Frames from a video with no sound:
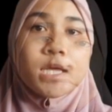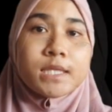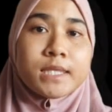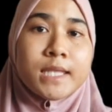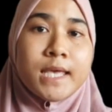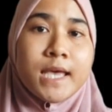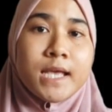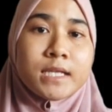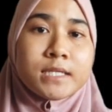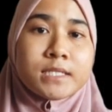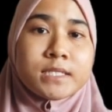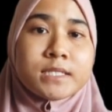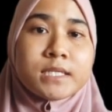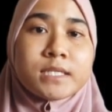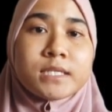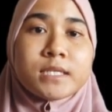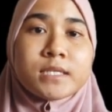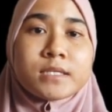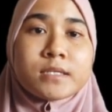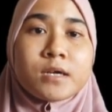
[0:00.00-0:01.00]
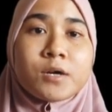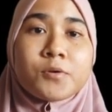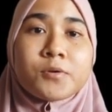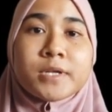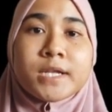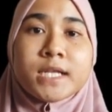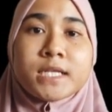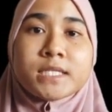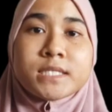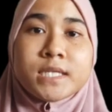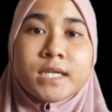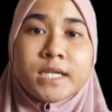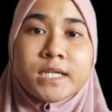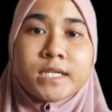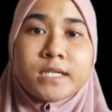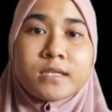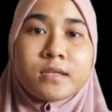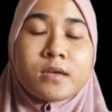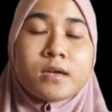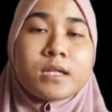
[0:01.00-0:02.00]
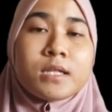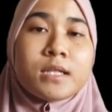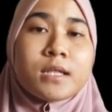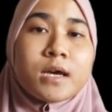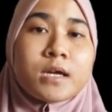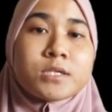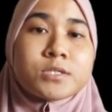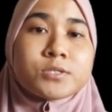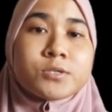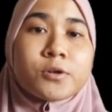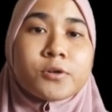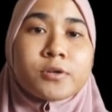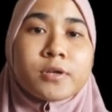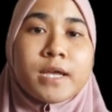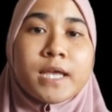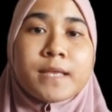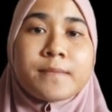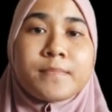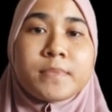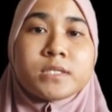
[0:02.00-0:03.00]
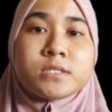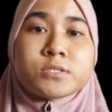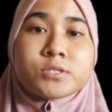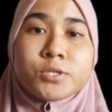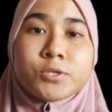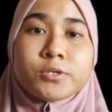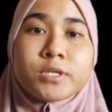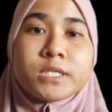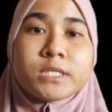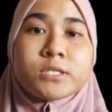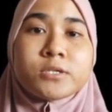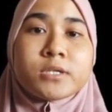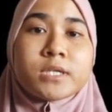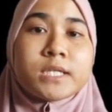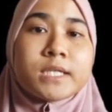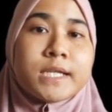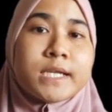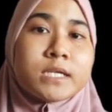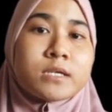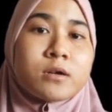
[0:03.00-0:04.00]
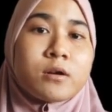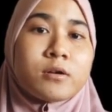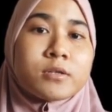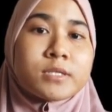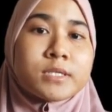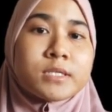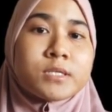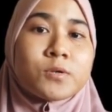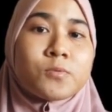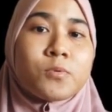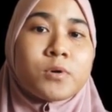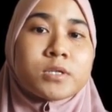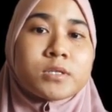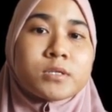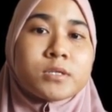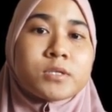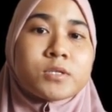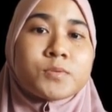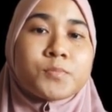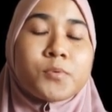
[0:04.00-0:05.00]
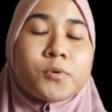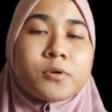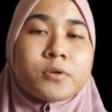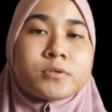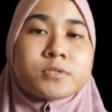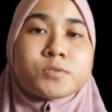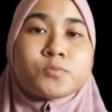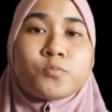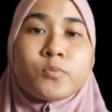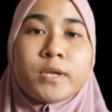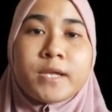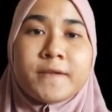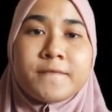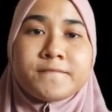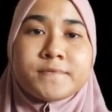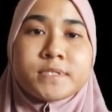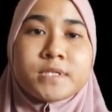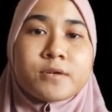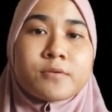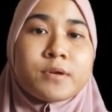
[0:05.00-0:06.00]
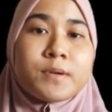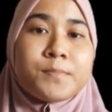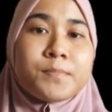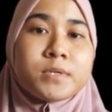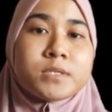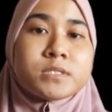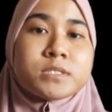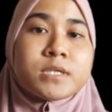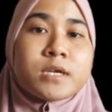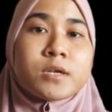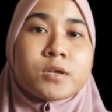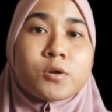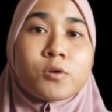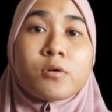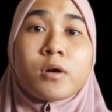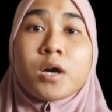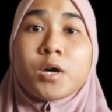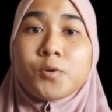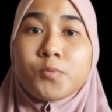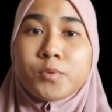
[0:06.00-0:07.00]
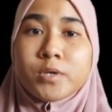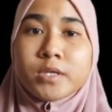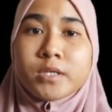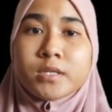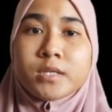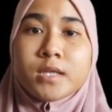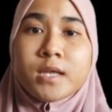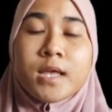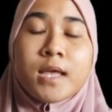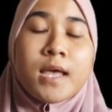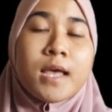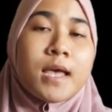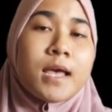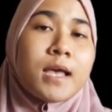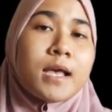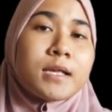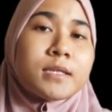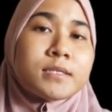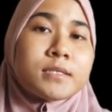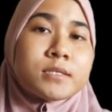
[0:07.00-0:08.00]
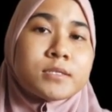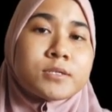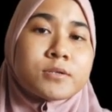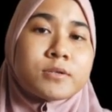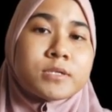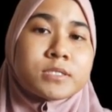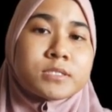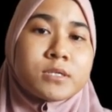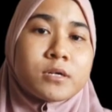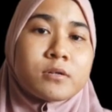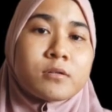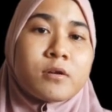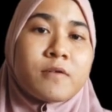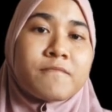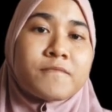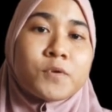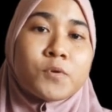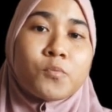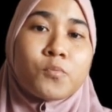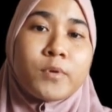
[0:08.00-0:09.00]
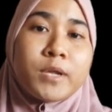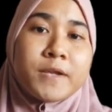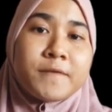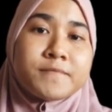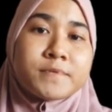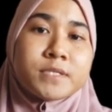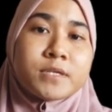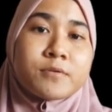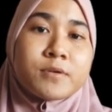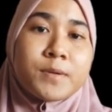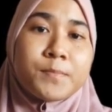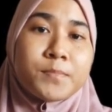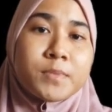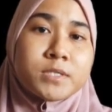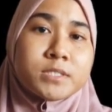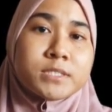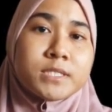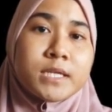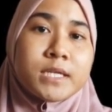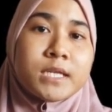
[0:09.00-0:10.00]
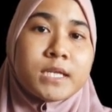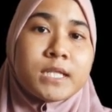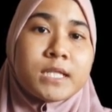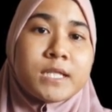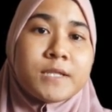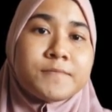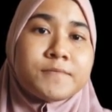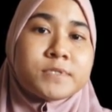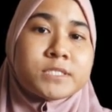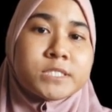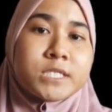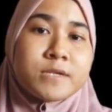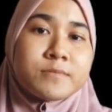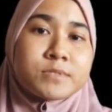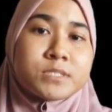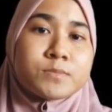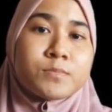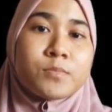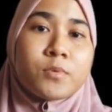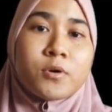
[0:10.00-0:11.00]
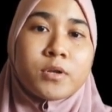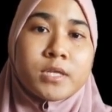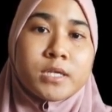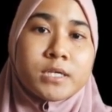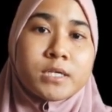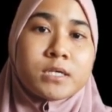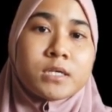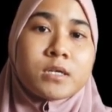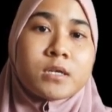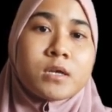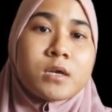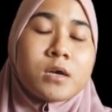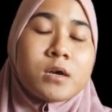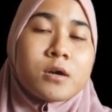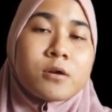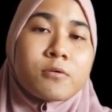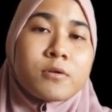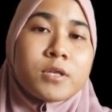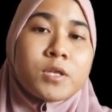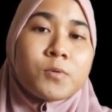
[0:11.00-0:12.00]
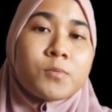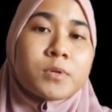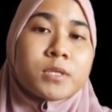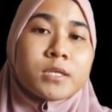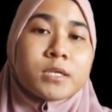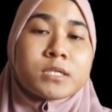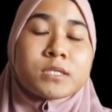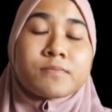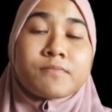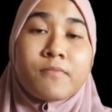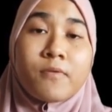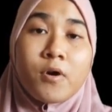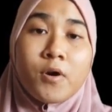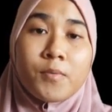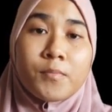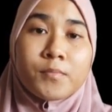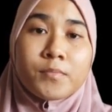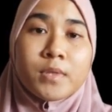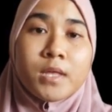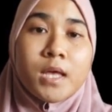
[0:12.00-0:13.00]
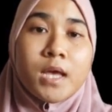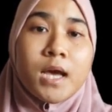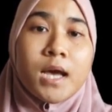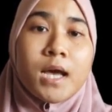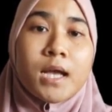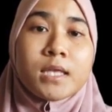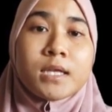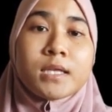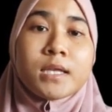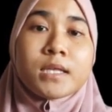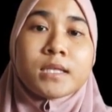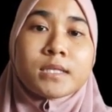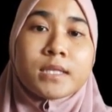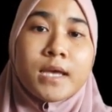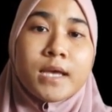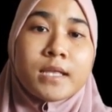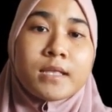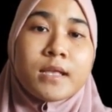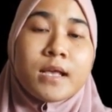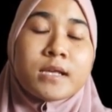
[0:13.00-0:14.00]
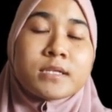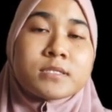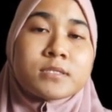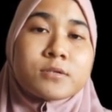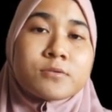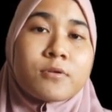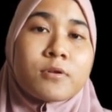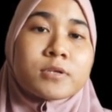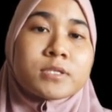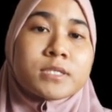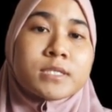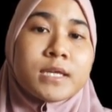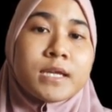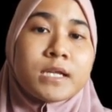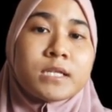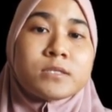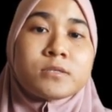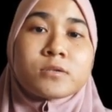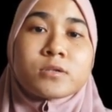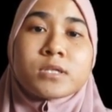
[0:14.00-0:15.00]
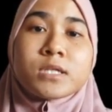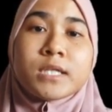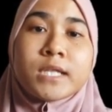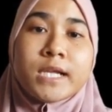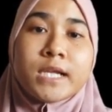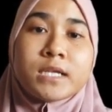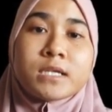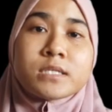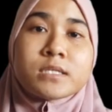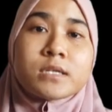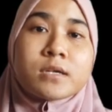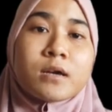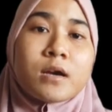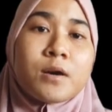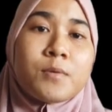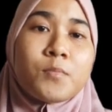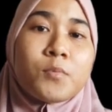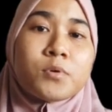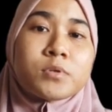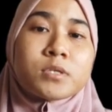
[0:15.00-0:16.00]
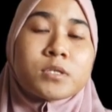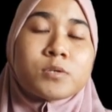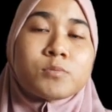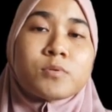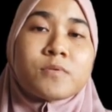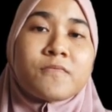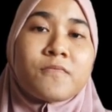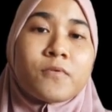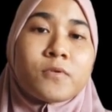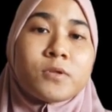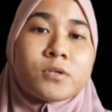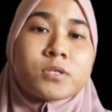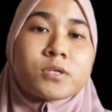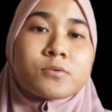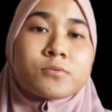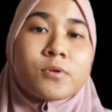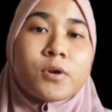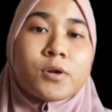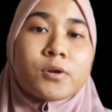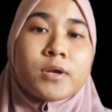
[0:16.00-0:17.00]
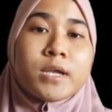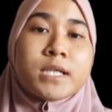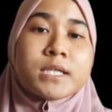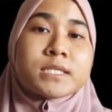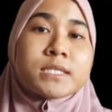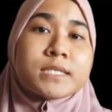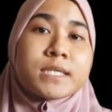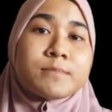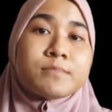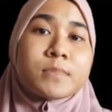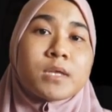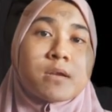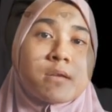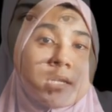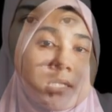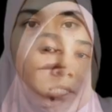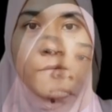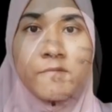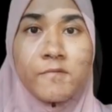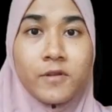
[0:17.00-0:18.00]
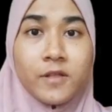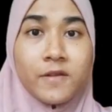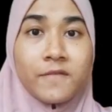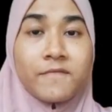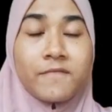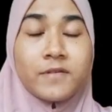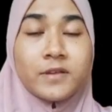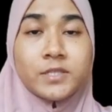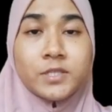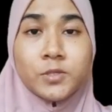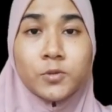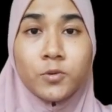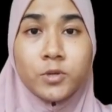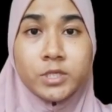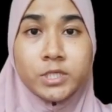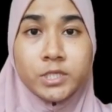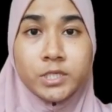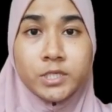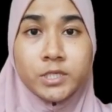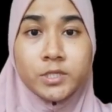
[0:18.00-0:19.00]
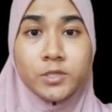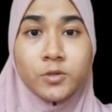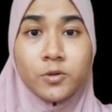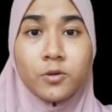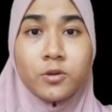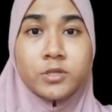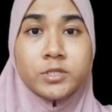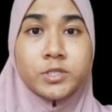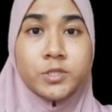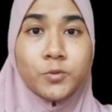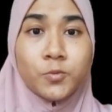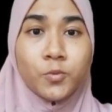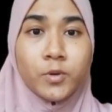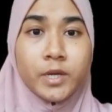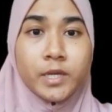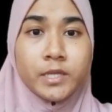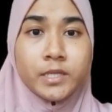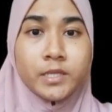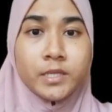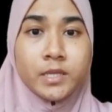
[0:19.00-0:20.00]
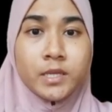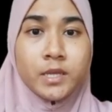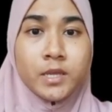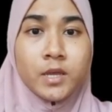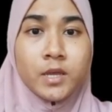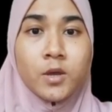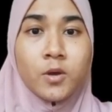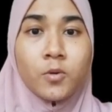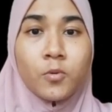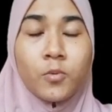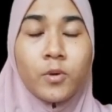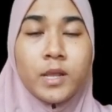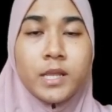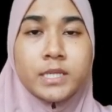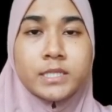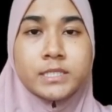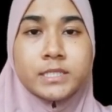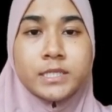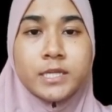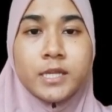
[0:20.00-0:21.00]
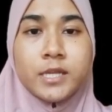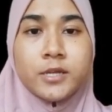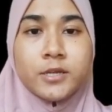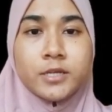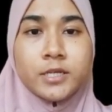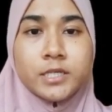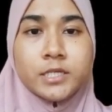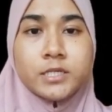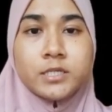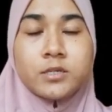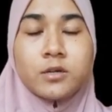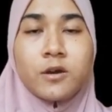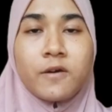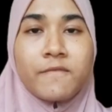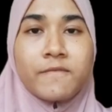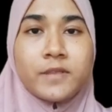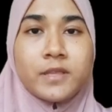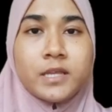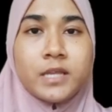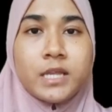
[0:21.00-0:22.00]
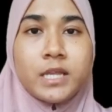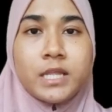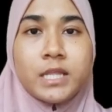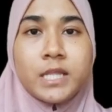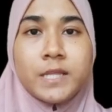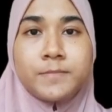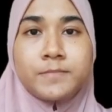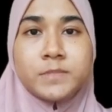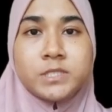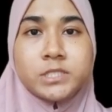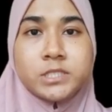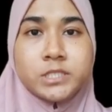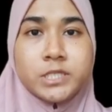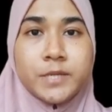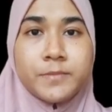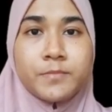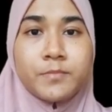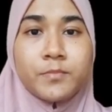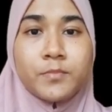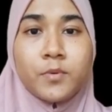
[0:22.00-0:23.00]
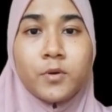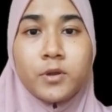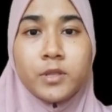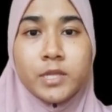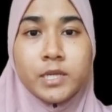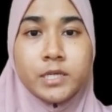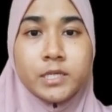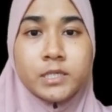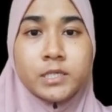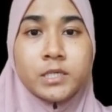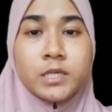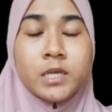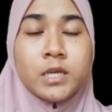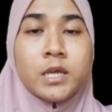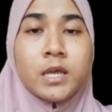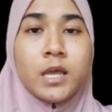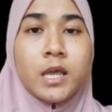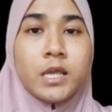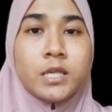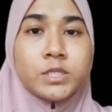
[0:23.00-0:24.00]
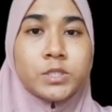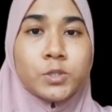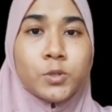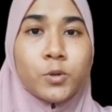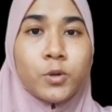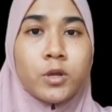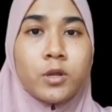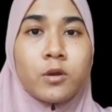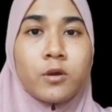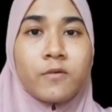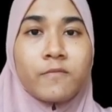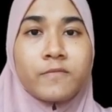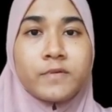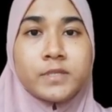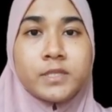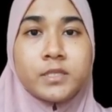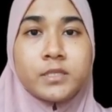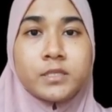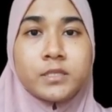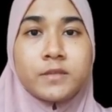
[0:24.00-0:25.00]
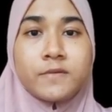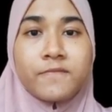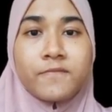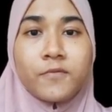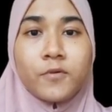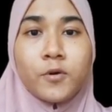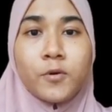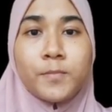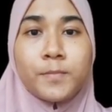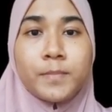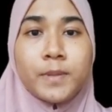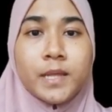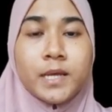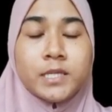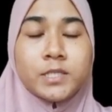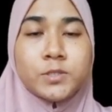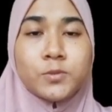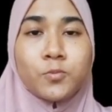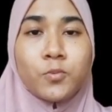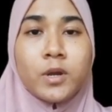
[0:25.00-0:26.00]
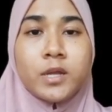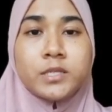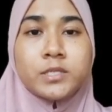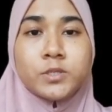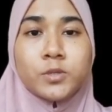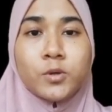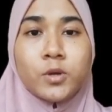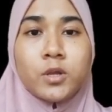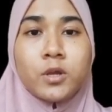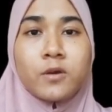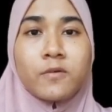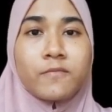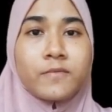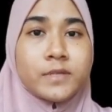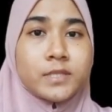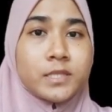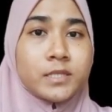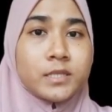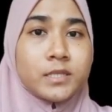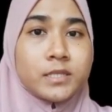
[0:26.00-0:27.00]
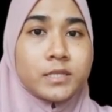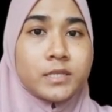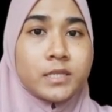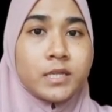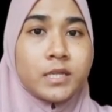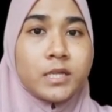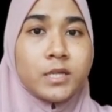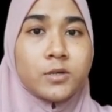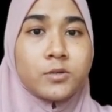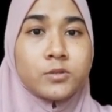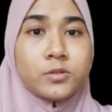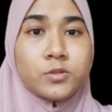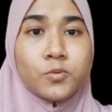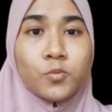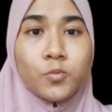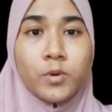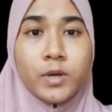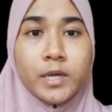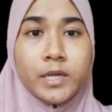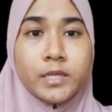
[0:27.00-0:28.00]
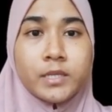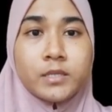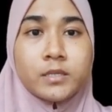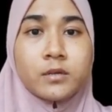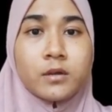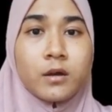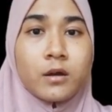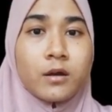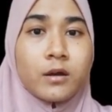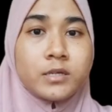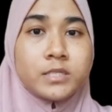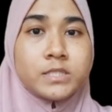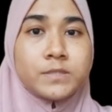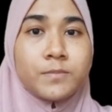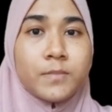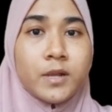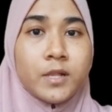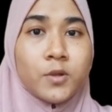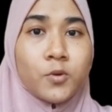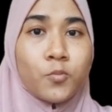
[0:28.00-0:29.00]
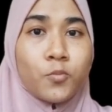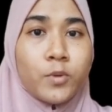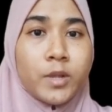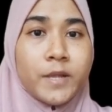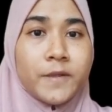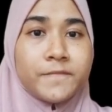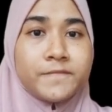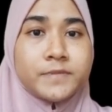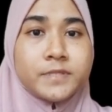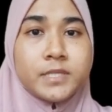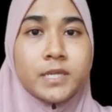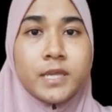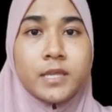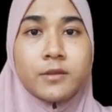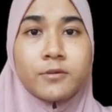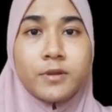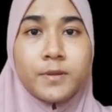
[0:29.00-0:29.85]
Next, this is our case study. A large rock had been thrown into the lake, causing the water to produce waves and ripples that go outward. As a result of the waves and ripples, an ellipse-shaped border around the water is formed. Other than that, as the rock sank into the lake, the calm water would follow the rock in the same direction. For the first question 1, what is the area of the ellipse-shaped border? X squared over 64 plus y squared over 36 equal to 1 caused by the waves and